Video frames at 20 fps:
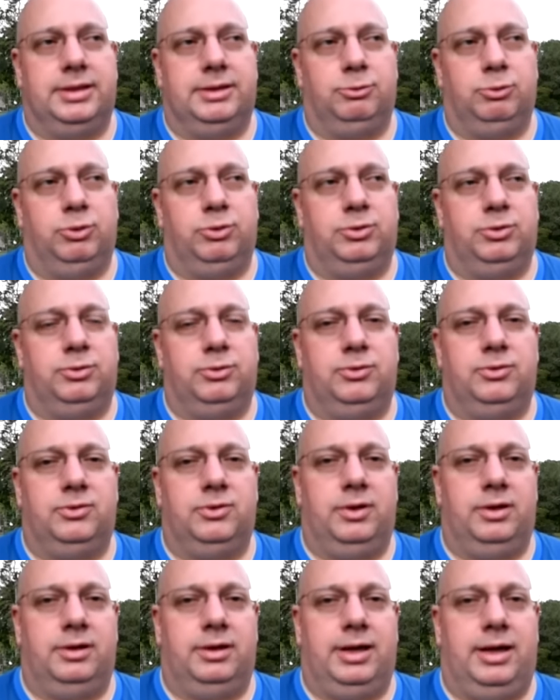and
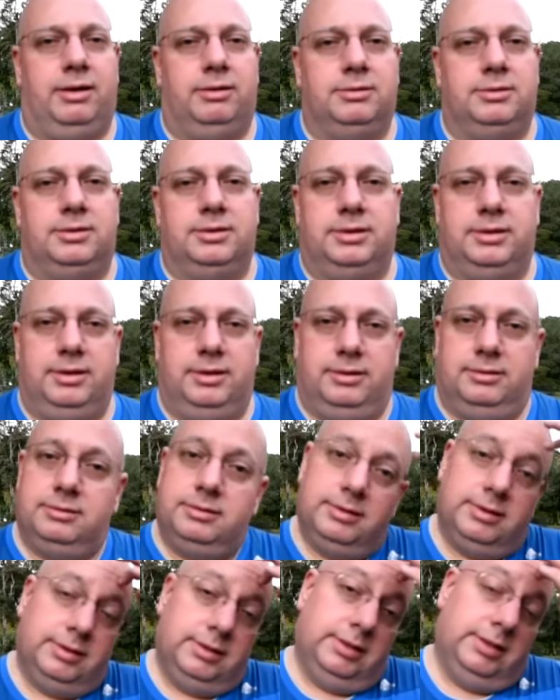reduce uh, out the, uh,
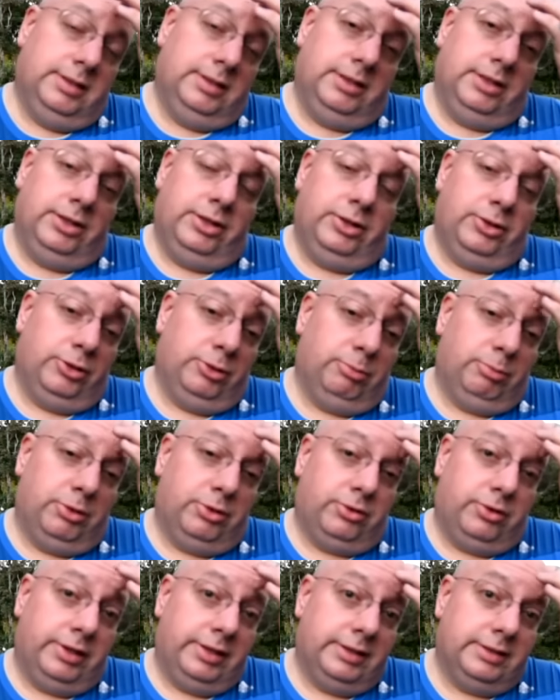you know, the
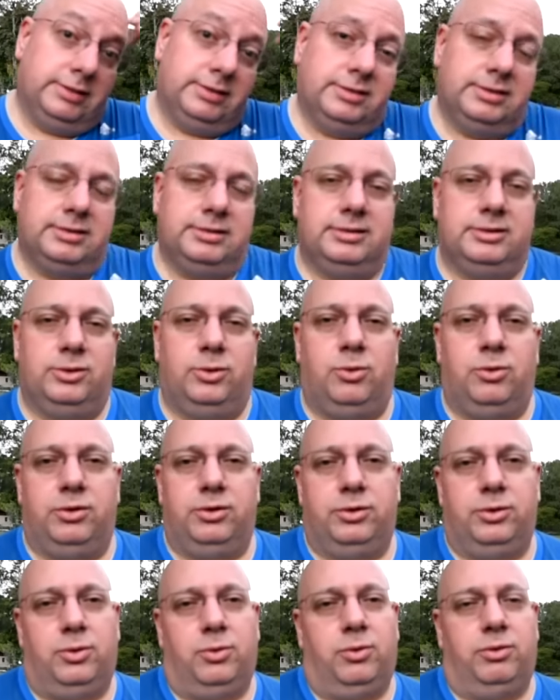blurriness
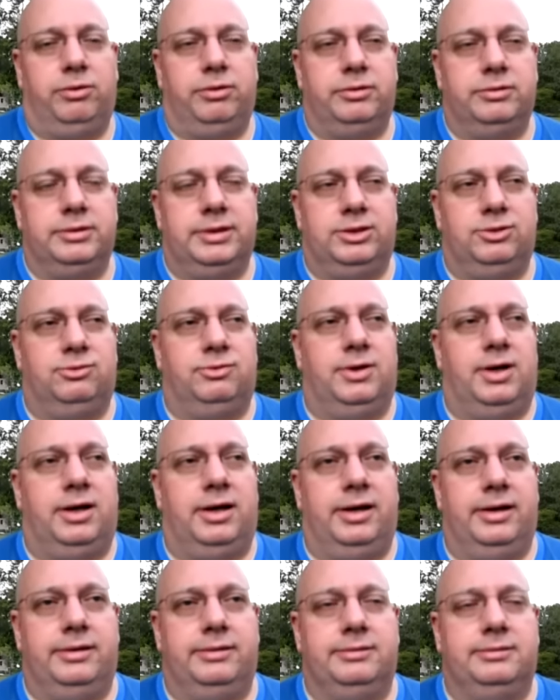corner to corner, that's
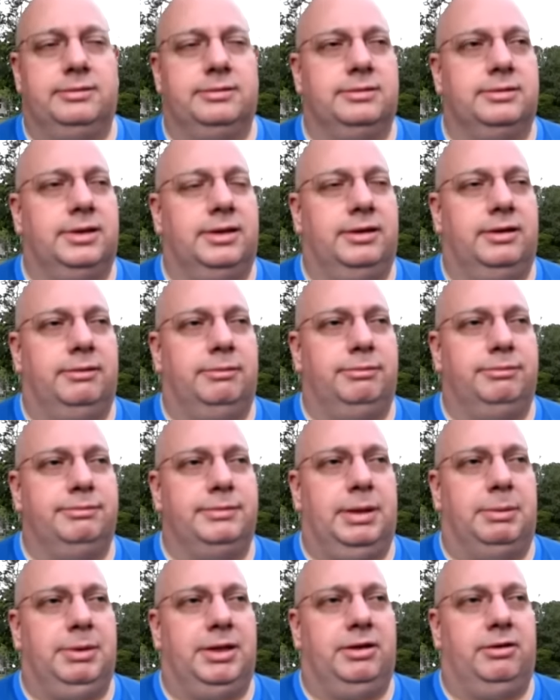fine. Um,
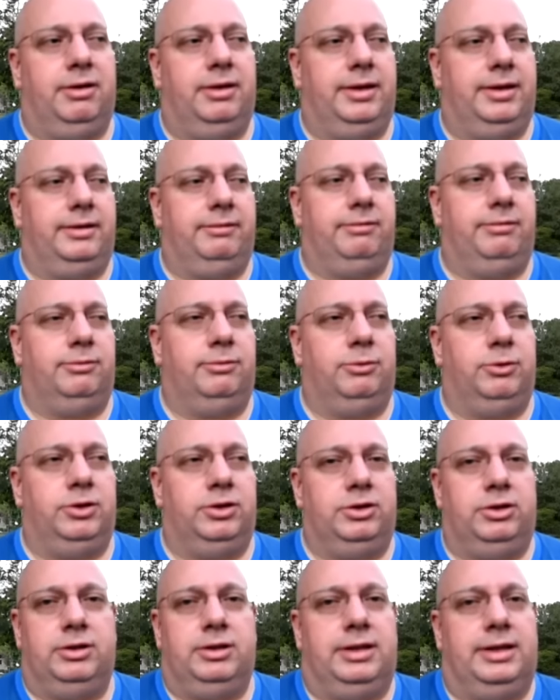I mean, are they
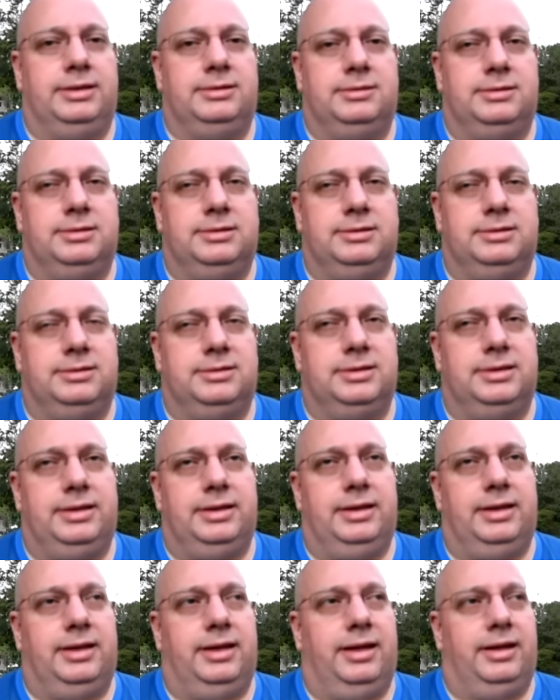really good lenses?
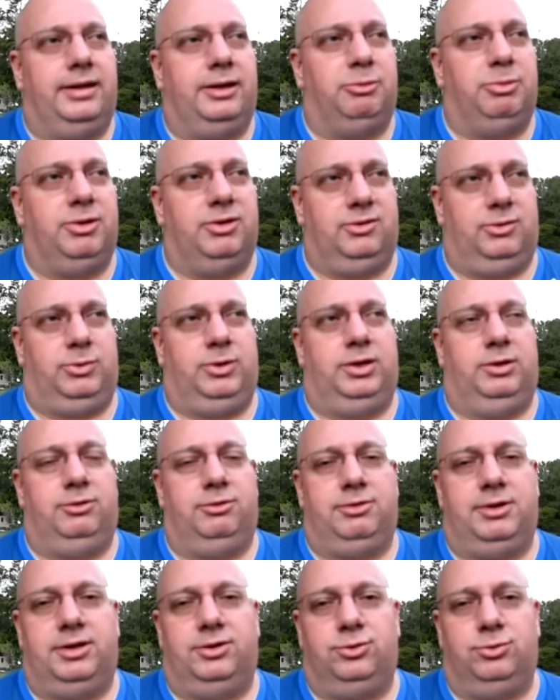Yeah, it depends on what you
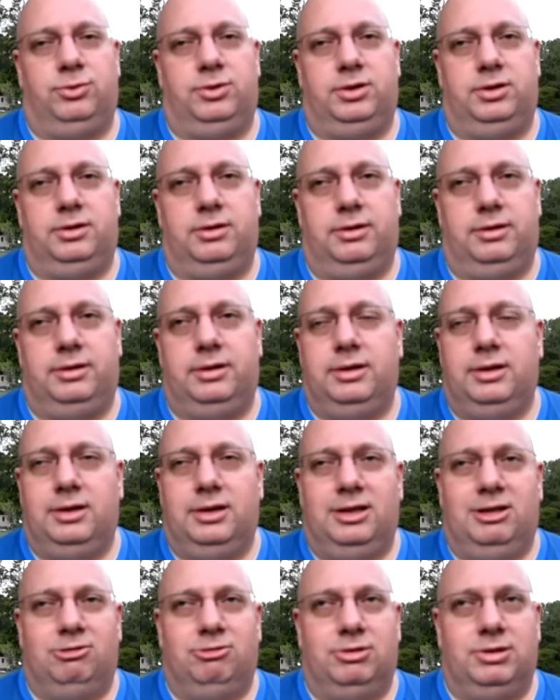define as really good.
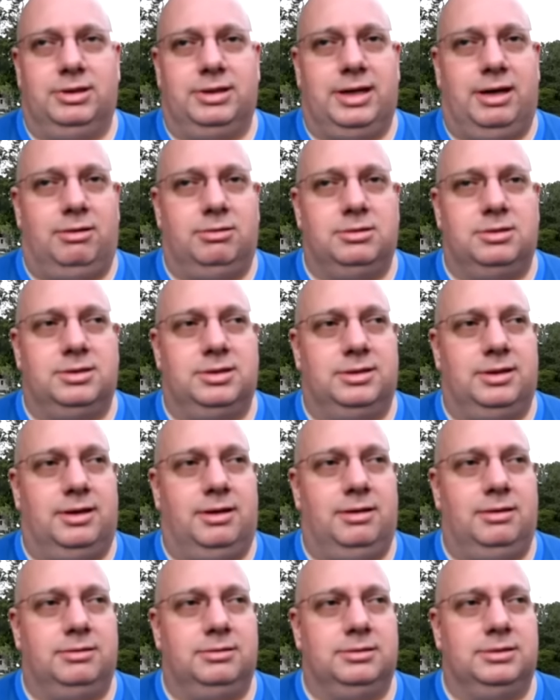For
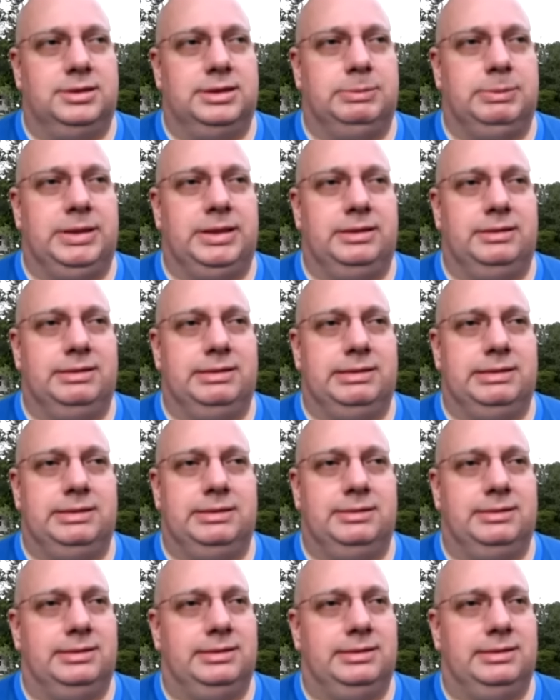$1,000, I mean,